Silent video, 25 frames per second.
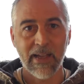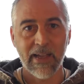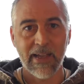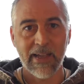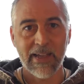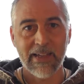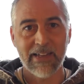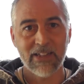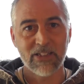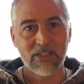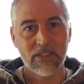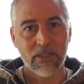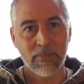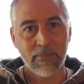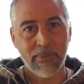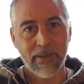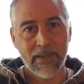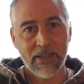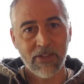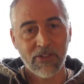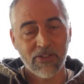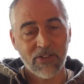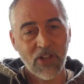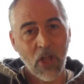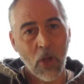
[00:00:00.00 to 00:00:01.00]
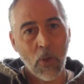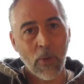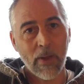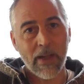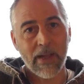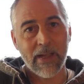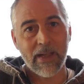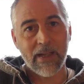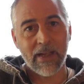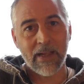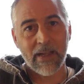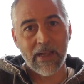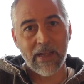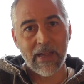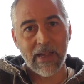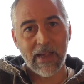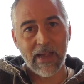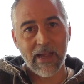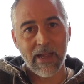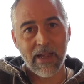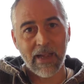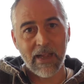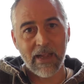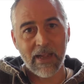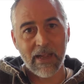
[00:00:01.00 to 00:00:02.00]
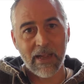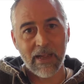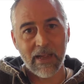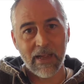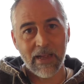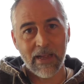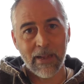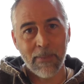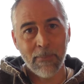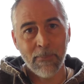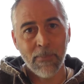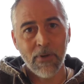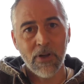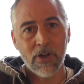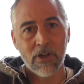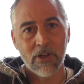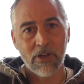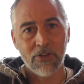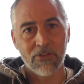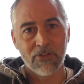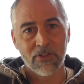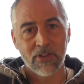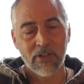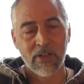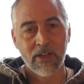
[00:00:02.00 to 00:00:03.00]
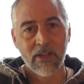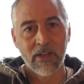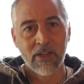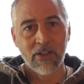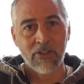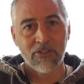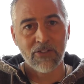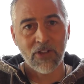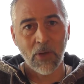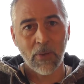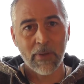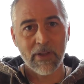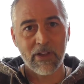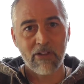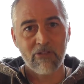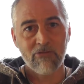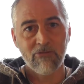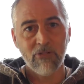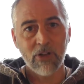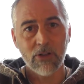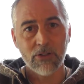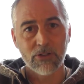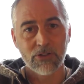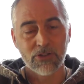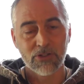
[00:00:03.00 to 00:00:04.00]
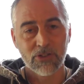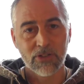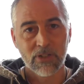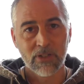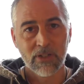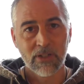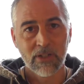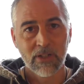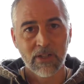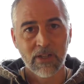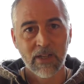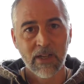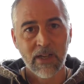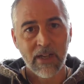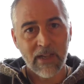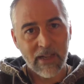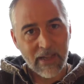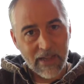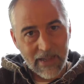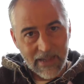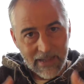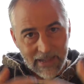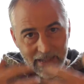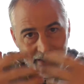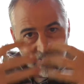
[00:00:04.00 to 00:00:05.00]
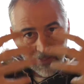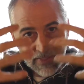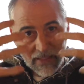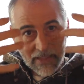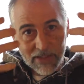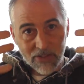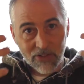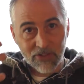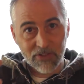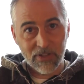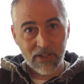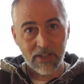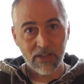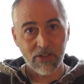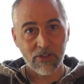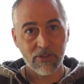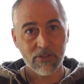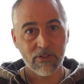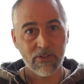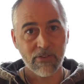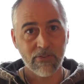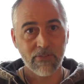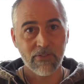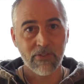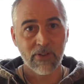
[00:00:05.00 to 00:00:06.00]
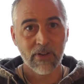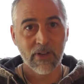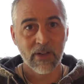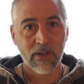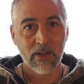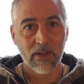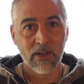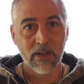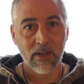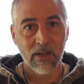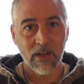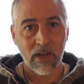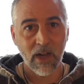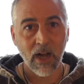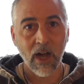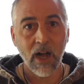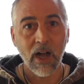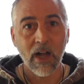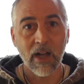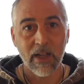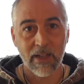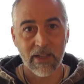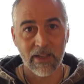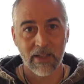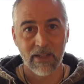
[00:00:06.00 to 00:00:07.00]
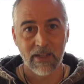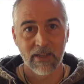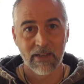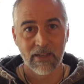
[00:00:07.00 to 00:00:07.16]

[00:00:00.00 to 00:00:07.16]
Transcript: is to be so immersed, so engrossed in that sense of I,